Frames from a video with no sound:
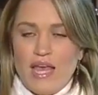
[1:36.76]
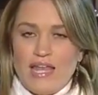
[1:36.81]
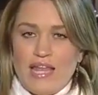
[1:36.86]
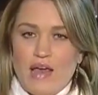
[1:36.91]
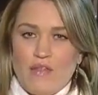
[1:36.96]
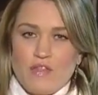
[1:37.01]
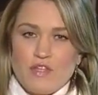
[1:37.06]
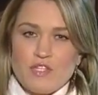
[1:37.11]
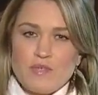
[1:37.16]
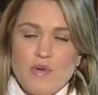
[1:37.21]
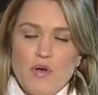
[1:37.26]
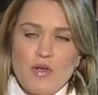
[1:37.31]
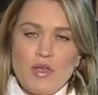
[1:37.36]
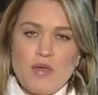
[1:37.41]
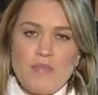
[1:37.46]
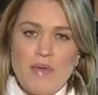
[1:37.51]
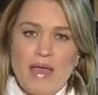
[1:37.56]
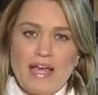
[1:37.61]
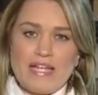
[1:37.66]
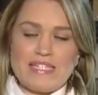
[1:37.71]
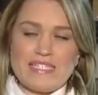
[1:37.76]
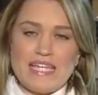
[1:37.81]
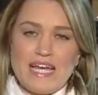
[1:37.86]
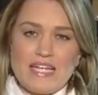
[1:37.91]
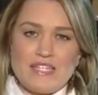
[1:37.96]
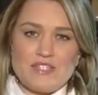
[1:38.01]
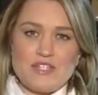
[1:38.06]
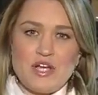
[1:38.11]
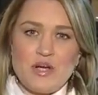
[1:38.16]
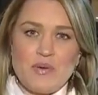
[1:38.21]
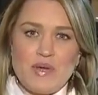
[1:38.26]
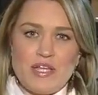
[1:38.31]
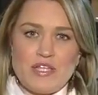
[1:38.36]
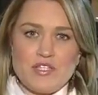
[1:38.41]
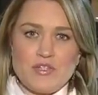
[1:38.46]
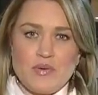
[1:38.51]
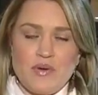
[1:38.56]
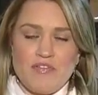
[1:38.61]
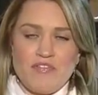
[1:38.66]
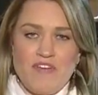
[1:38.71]
Now, the smoking ban does go
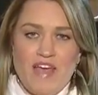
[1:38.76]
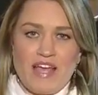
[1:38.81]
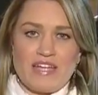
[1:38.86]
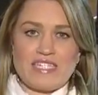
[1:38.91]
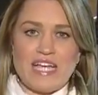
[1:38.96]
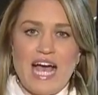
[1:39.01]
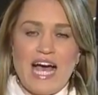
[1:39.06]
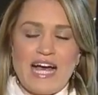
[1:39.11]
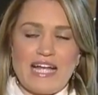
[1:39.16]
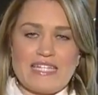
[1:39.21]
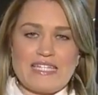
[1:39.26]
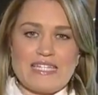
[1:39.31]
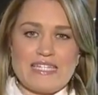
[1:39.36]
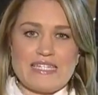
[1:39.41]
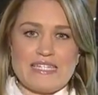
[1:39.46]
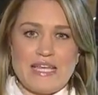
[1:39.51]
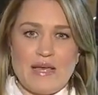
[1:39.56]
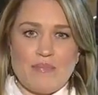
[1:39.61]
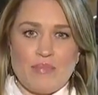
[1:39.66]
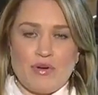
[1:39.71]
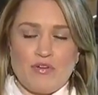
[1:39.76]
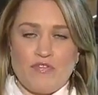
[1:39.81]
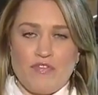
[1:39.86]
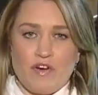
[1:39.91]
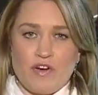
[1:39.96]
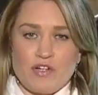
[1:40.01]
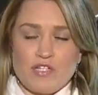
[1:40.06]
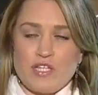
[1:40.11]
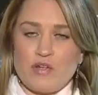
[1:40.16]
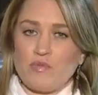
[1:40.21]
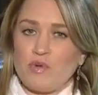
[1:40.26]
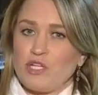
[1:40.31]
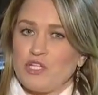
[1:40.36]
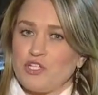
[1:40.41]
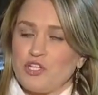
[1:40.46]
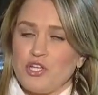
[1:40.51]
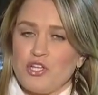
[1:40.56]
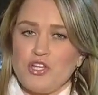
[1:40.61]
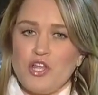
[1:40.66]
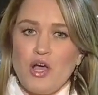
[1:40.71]
into effect on December 1st, and we
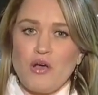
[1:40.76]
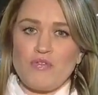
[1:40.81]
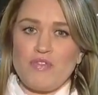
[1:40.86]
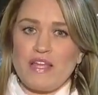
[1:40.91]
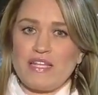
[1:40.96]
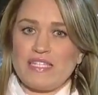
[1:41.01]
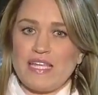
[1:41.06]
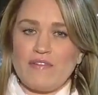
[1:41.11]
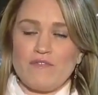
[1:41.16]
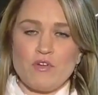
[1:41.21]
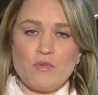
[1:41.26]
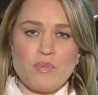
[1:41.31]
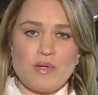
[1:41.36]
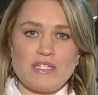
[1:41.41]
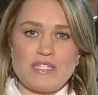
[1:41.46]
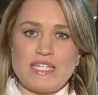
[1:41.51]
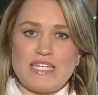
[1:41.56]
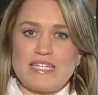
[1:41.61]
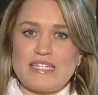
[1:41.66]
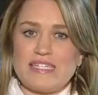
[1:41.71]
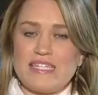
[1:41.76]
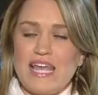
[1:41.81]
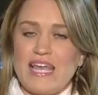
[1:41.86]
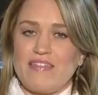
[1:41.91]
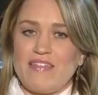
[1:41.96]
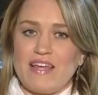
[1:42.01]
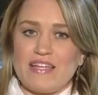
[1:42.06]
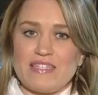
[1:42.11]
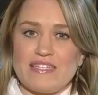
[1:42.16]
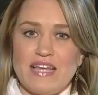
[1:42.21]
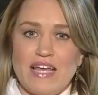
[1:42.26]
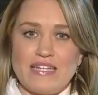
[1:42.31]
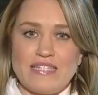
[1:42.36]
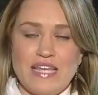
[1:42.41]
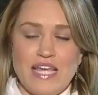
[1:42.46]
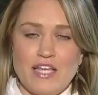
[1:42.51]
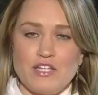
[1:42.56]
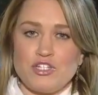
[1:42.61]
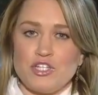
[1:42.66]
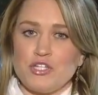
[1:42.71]
should note that Denver police say that
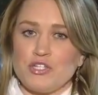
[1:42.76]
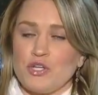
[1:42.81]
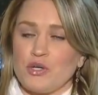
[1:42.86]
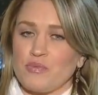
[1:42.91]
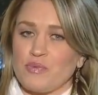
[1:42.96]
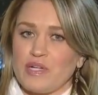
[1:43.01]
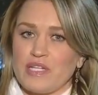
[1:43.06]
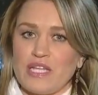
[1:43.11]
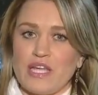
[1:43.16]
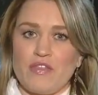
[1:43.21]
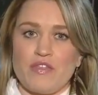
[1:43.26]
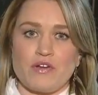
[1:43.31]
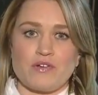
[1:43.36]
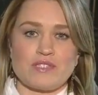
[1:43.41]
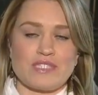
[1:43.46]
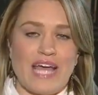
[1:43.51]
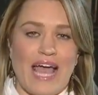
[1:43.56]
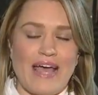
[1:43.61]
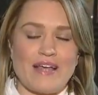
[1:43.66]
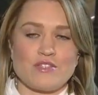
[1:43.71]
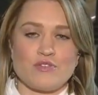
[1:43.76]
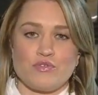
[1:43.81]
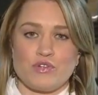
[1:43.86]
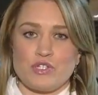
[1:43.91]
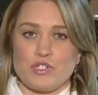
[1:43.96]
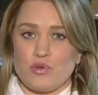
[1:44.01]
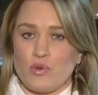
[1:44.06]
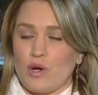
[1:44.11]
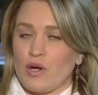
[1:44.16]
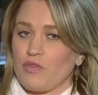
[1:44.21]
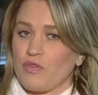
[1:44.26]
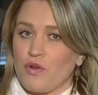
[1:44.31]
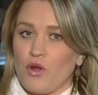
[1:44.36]
citations are really their last resort.